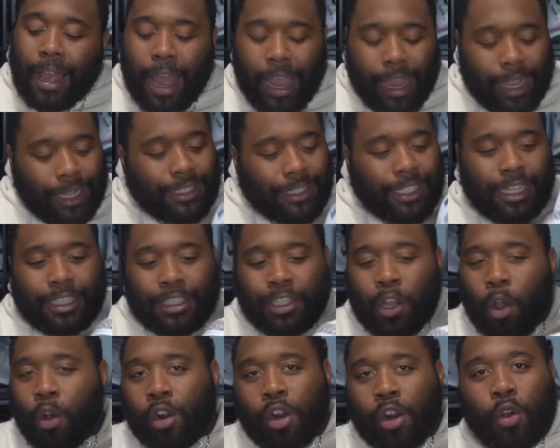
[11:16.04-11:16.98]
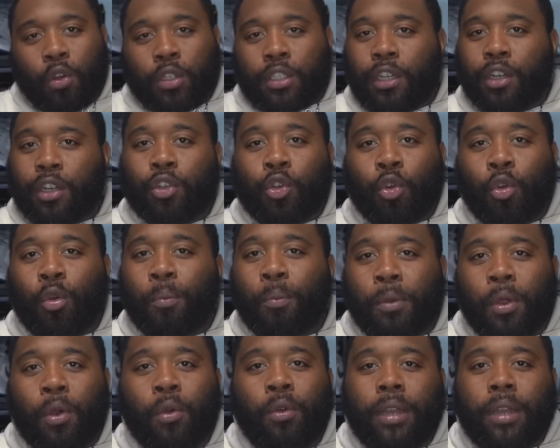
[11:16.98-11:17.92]
It's just so close to the True
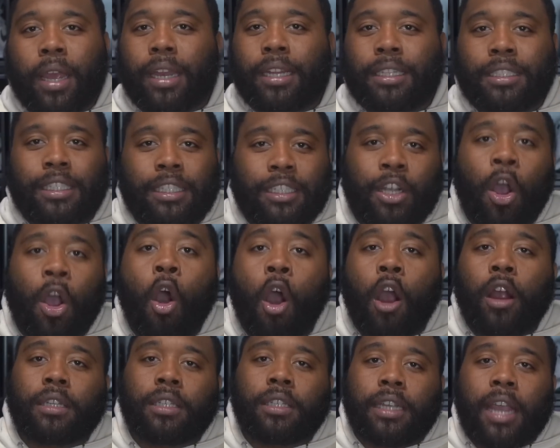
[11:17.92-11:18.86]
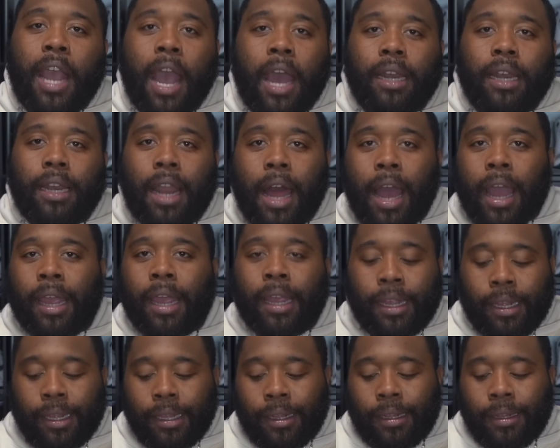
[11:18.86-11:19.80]
Blue that it's just hard to kind of
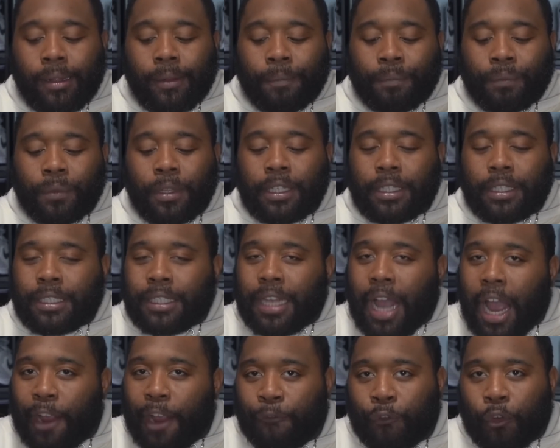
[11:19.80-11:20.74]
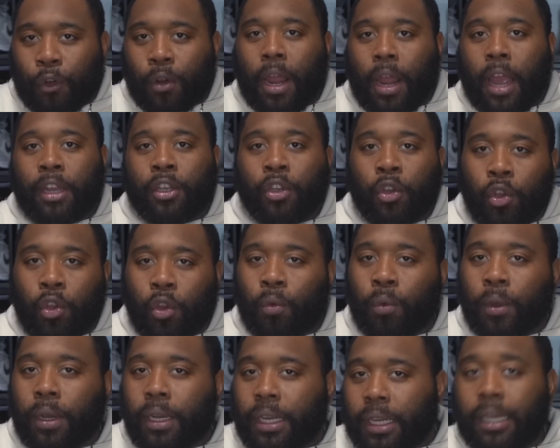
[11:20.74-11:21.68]
like decipher, like, do you
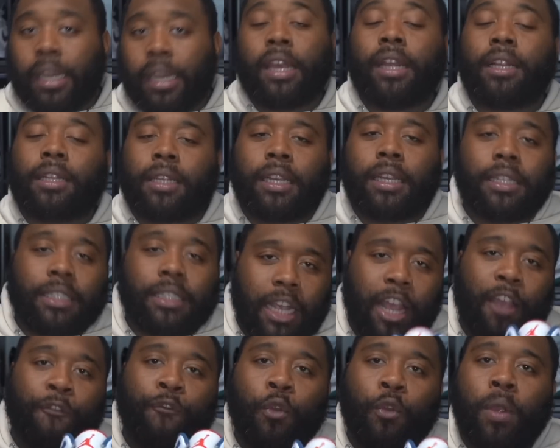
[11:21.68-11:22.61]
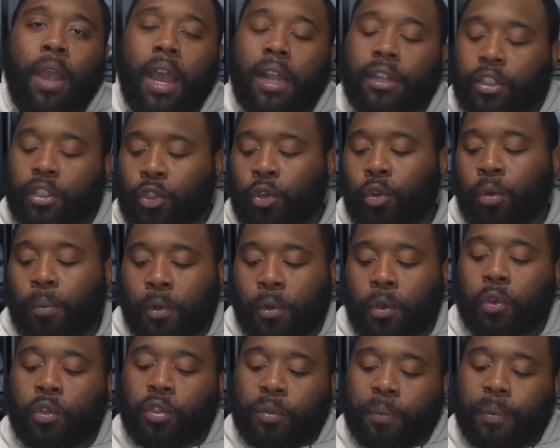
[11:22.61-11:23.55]
really need these if you got the True
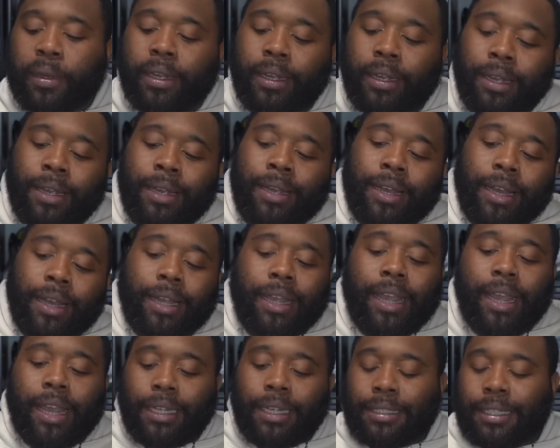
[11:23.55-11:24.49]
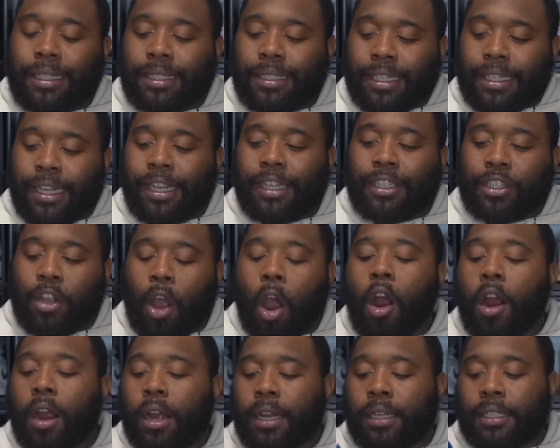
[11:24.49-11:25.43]
Blues? But again, since these
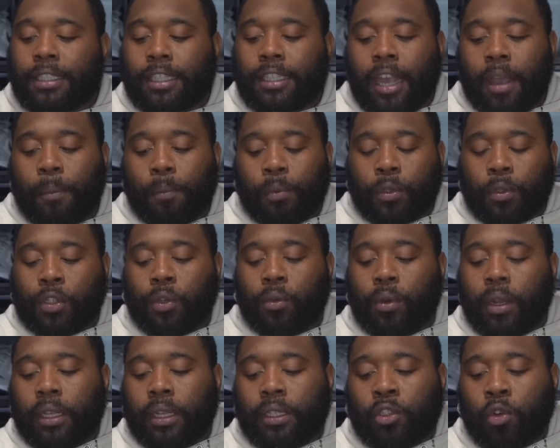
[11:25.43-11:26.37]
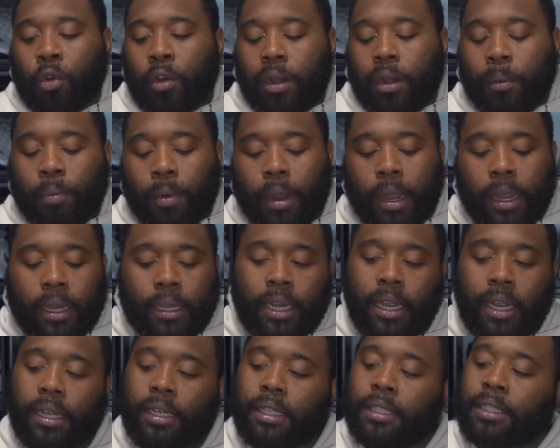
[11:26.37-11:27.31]
are a sample shoe that Jordan Brand
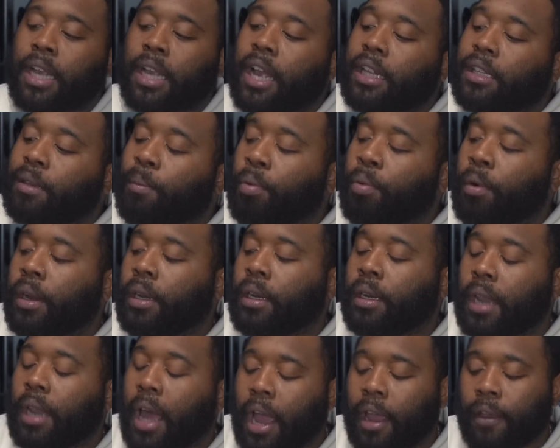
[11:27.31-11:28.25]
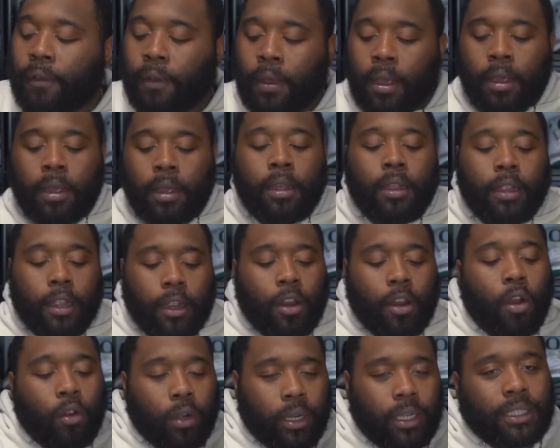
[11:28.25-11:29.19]
did decide to bring to life, you
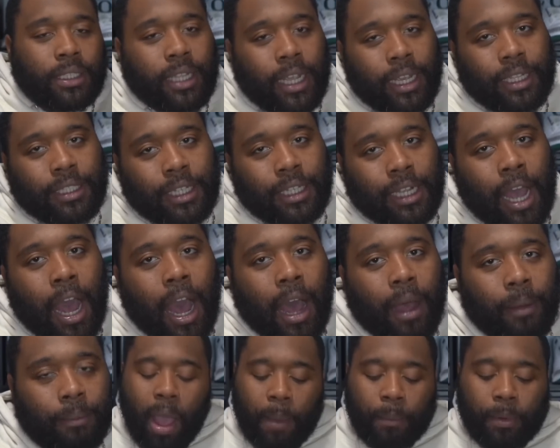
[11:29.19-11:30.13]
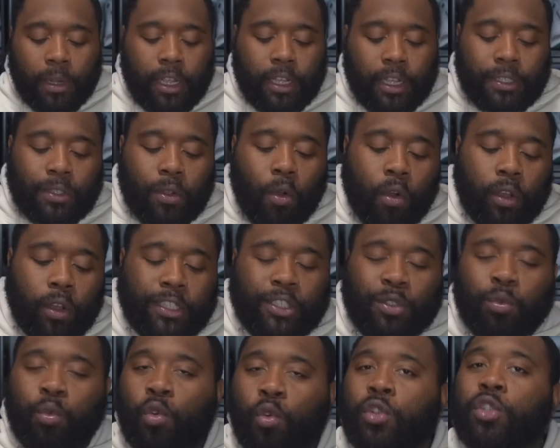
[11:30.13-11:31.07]
know, this is a cop. Having these on
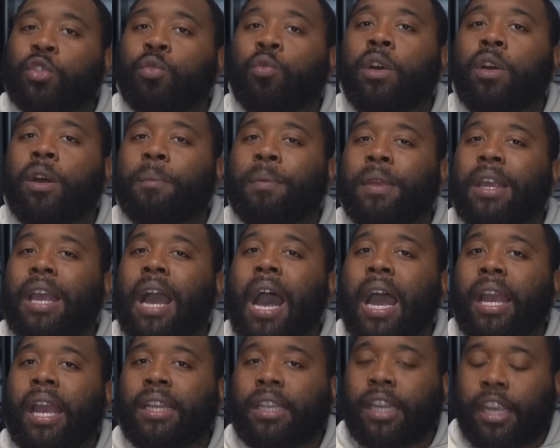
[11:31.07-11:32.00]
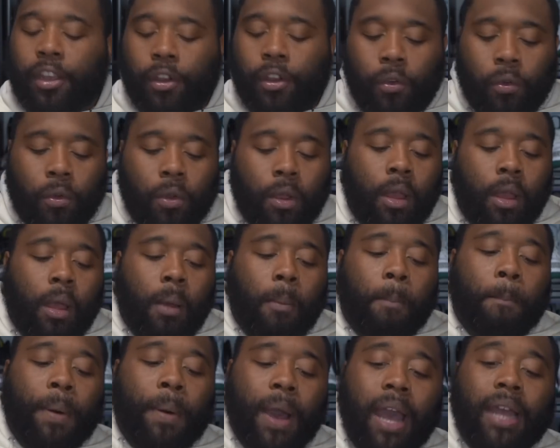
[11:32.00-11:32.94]
swoosh would be ideal,
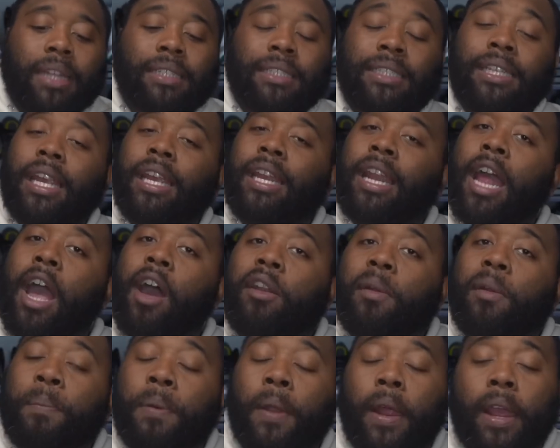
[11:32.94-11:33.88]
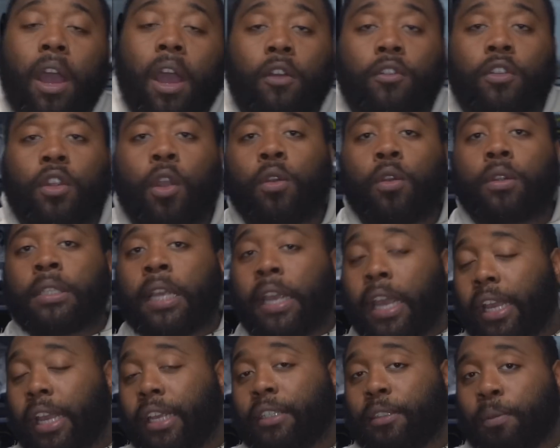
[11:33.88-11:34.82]
but seeing how the playoff
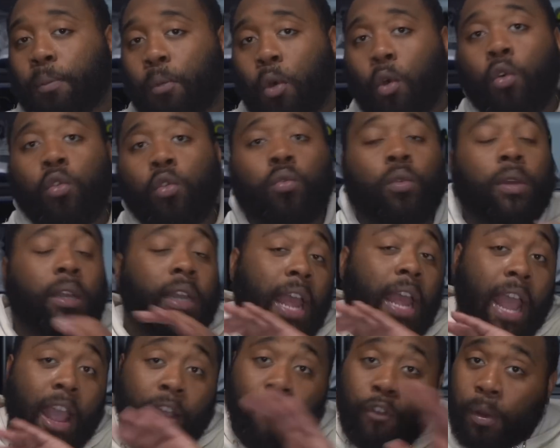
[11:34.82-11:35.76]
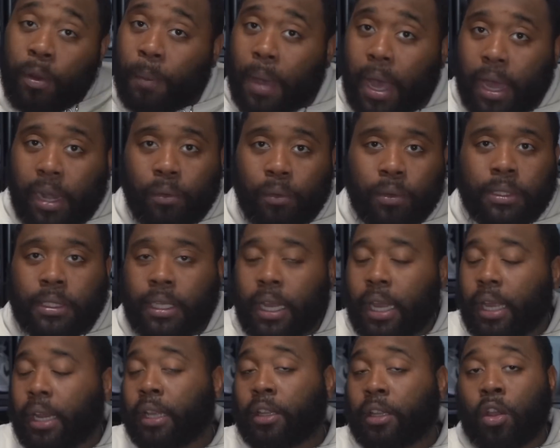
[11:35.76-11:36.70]
13s moved when everybody was
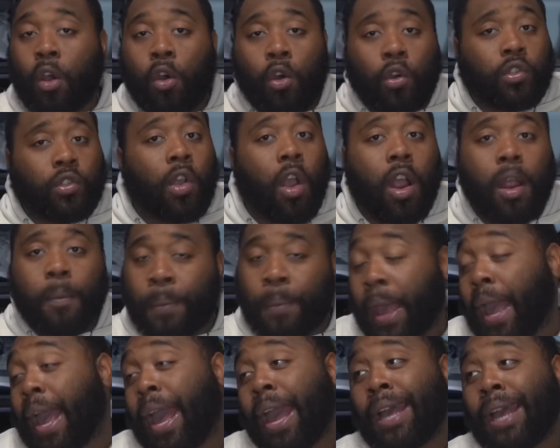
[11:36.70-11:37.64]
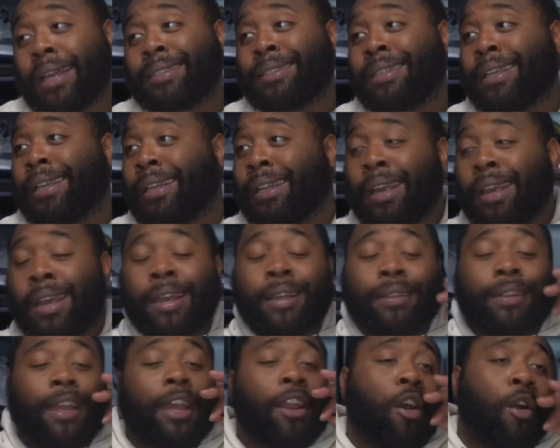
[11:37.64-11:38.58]
saying that those are a pass and
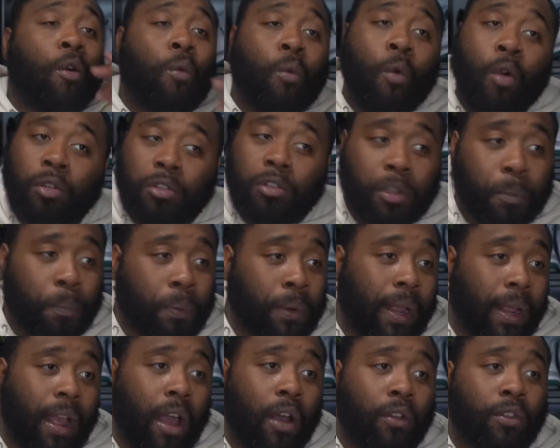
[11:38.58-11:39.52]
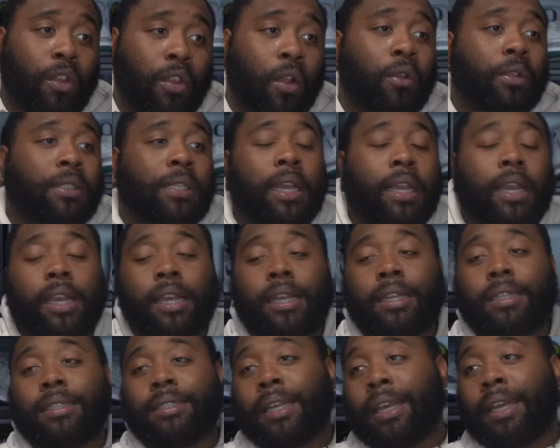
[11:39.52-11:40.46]
they don't want the playoff
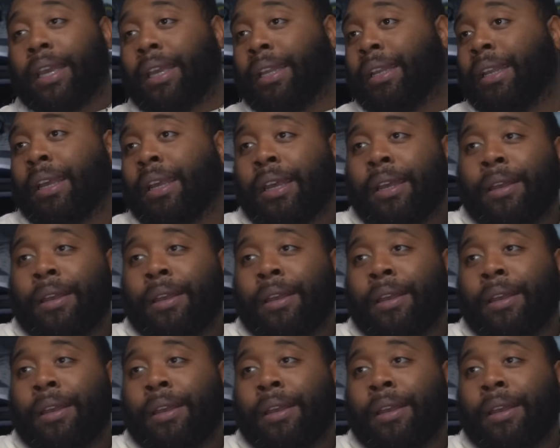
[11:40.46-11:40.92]
13s and